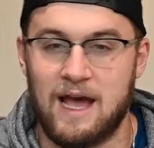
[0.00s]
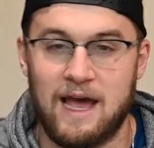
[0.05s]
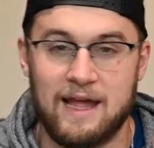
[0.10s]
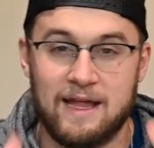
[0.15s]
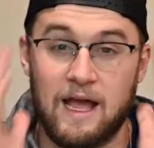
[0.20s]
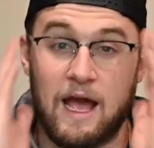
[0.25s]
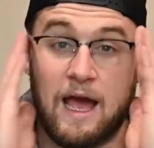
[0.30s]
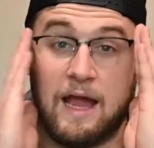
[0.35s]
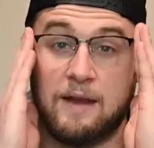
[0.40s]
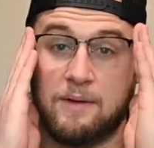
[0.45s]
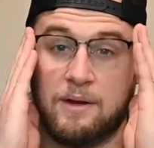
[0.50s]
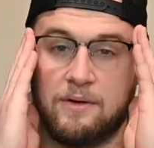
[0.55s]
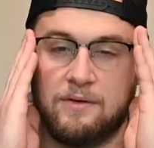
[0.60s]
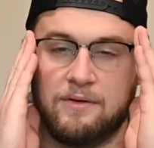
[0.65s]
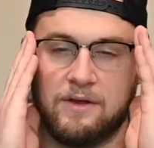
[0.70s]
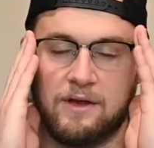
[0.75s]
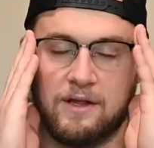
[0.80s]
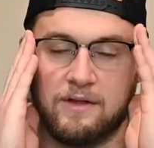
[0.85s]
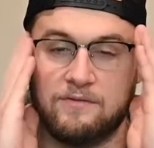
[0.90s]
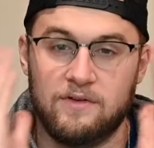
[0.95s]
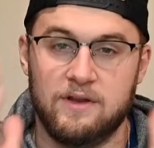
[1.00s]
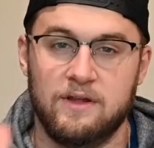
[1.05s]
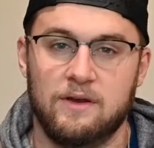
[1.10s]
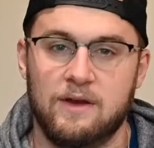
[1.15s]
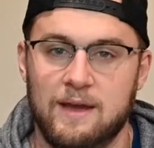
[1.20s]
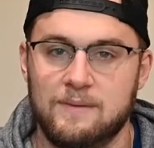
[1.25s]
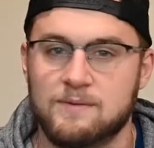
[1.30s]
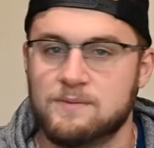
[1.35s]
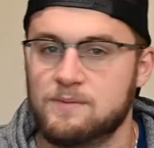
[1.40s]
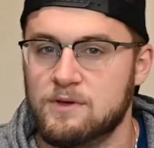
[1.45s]
I'm not really good at video
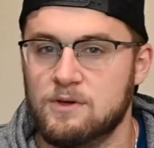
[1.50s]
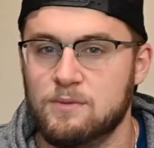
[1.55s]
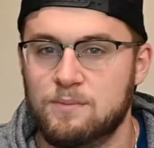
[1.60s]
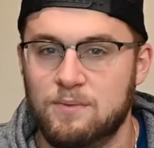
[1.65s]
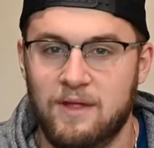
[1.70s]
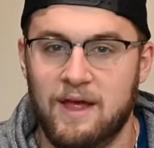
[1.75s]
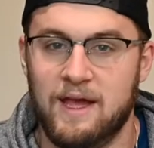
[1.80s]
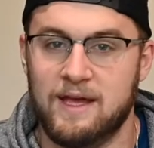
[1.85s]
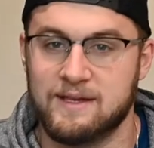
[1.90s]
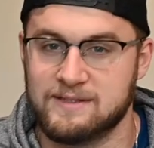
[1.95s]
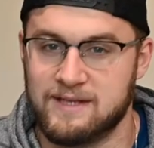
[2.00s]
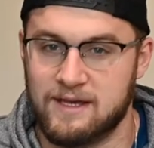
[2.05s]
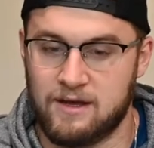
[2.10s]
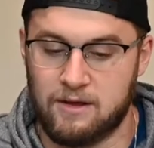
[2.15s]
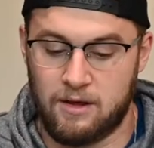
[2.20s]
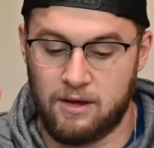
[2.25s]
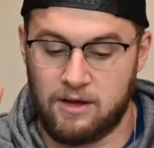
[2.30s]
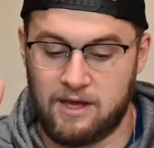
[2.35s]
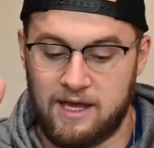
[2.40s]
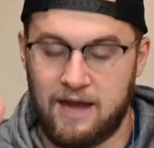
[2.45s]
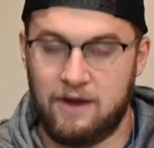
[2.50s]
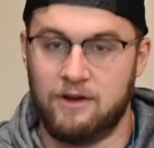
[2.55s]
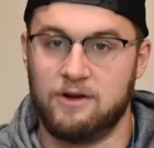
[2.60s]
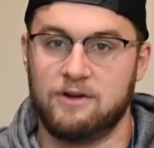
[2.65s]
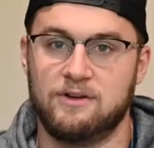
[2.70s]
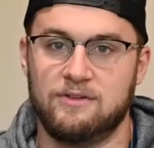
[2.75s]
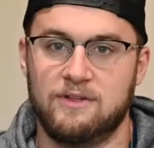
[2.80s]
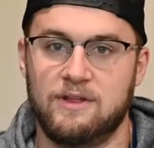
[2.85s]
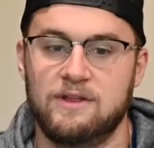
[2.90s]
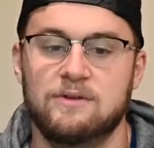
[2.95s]
games, but you play as like a
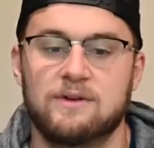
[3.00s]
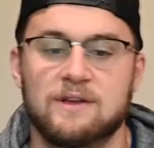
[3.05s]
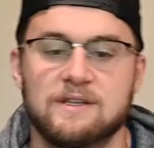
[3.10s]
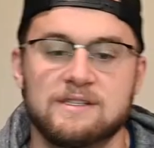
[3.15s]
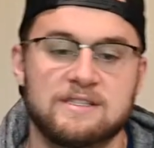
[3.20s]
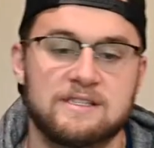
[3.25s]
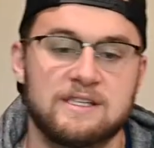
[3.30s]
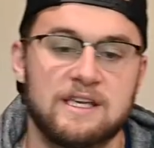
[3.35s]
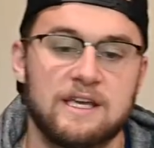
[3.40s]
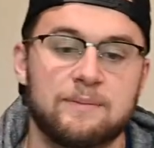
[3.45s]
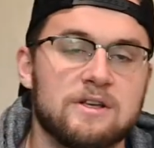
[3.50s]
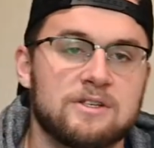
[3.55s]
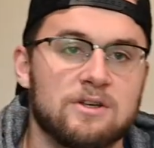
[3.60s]
character that you can see.